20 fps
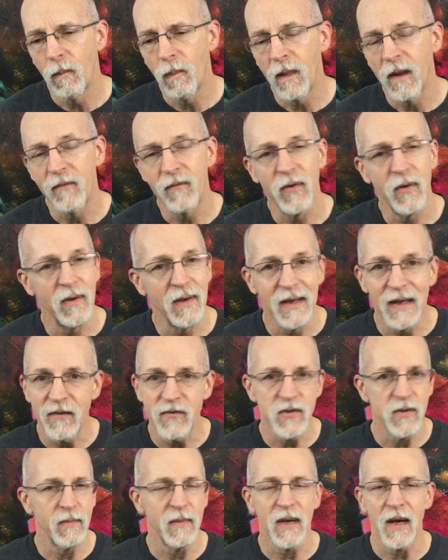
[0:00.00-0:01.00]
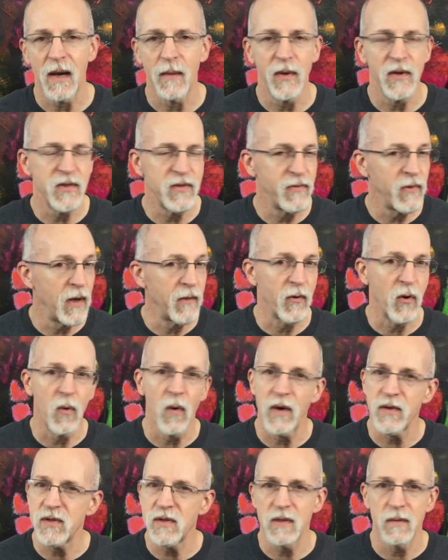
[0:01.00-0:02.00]
if you'd leave some comments, if you have
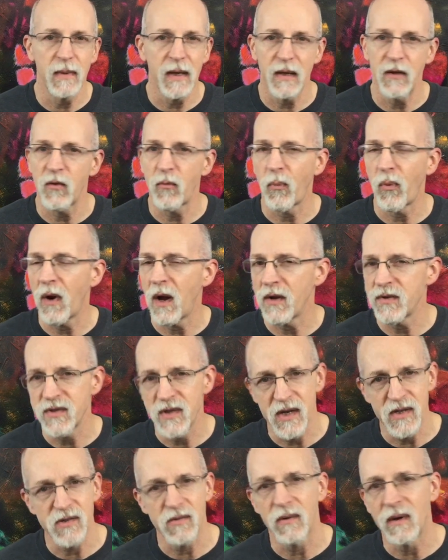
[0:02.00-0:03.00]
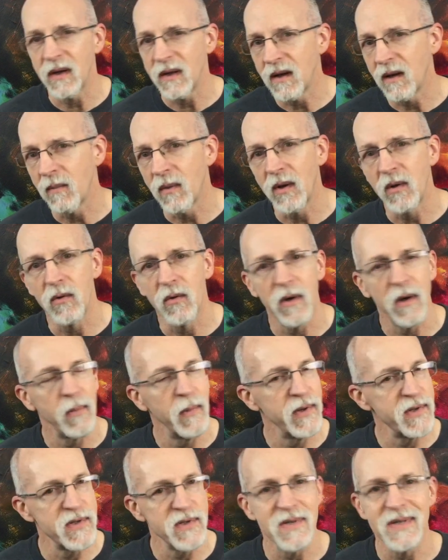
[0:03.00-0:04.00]
questions about this process or anything about doing
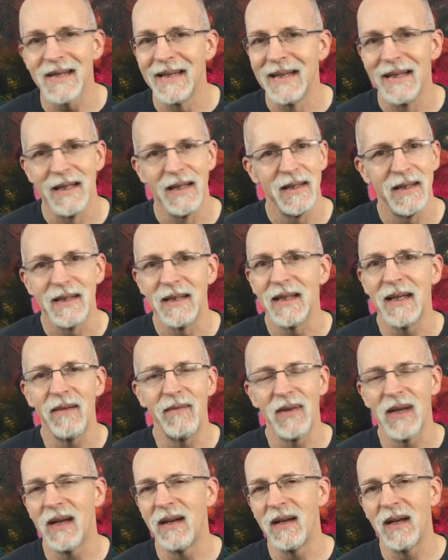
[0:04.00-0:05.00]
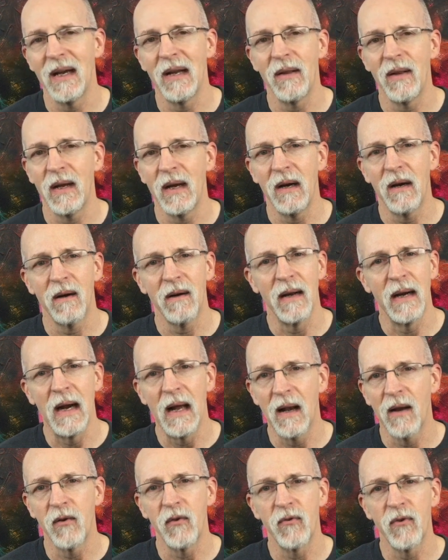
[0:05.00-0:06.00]
commissions, leave that down there and
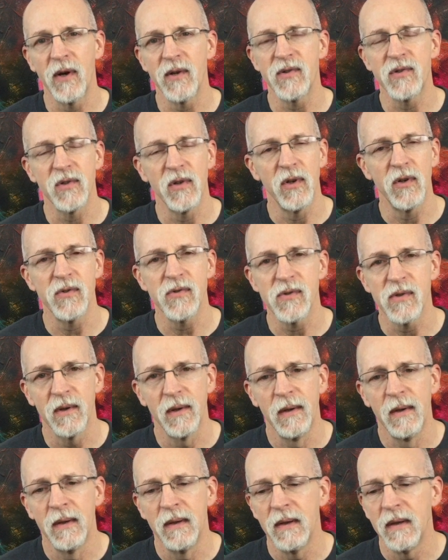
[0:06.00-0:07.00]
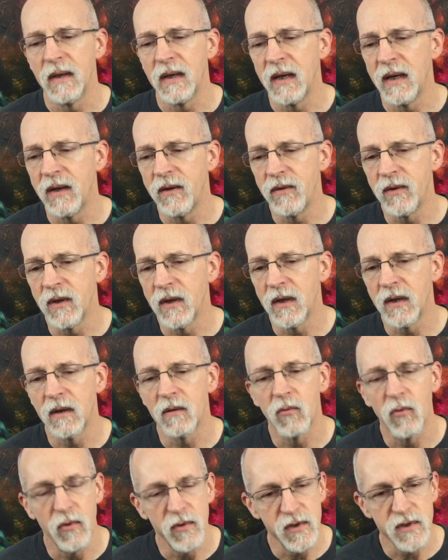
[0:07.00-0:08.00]
I'll address those and uh,
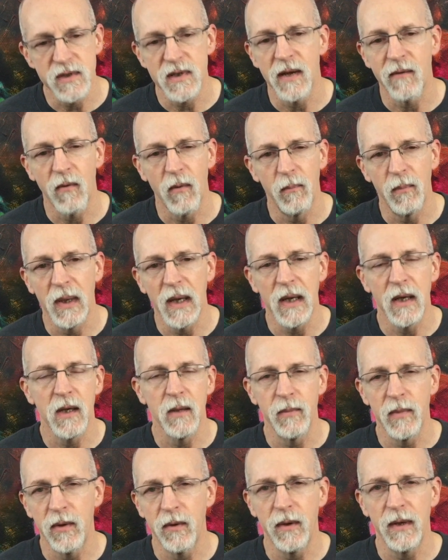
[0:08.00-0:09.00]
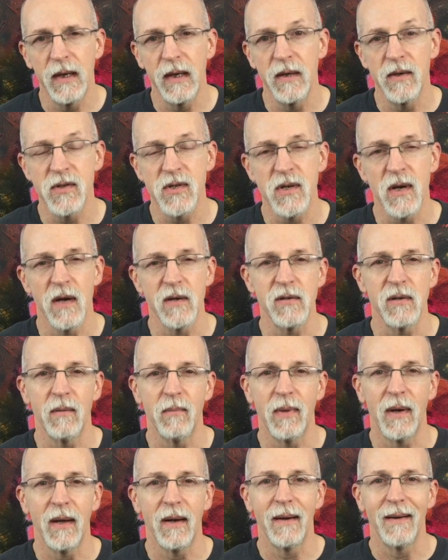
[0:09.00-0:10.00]
we'll just have a big community discussion
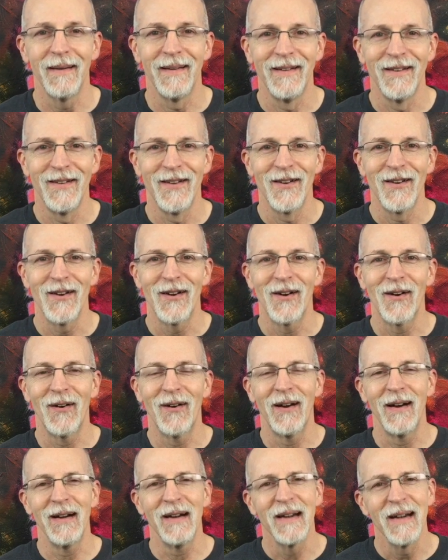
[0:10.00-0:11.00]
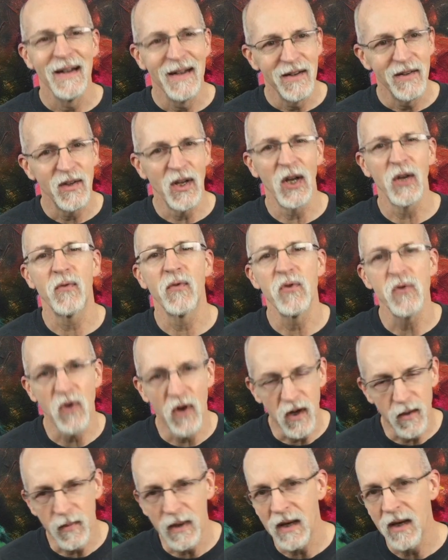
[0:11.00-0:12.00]
about it. All right. Thanks for
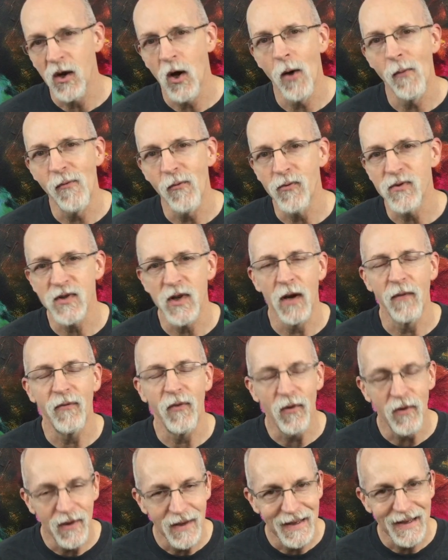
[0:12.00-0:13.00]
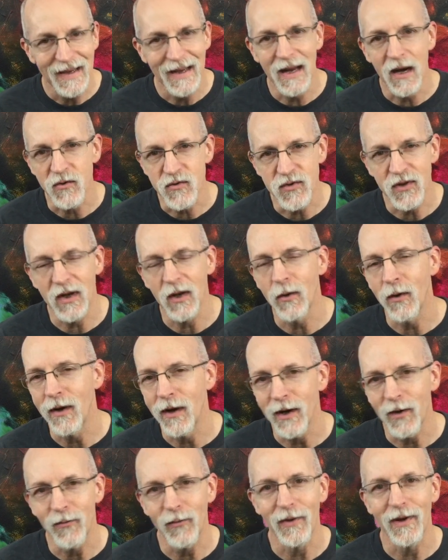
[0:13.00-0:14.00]
joining me. Hope it was helpful and I'll see you on the
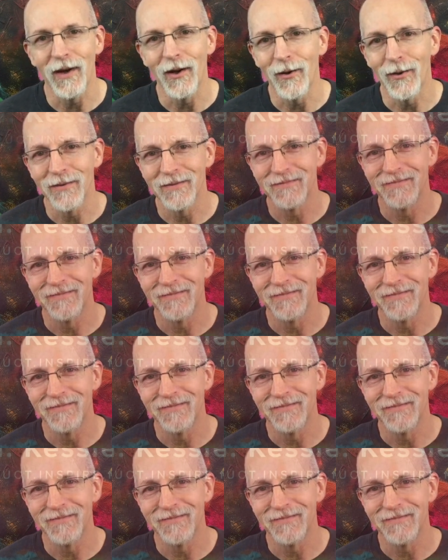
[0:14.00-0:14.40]
next video.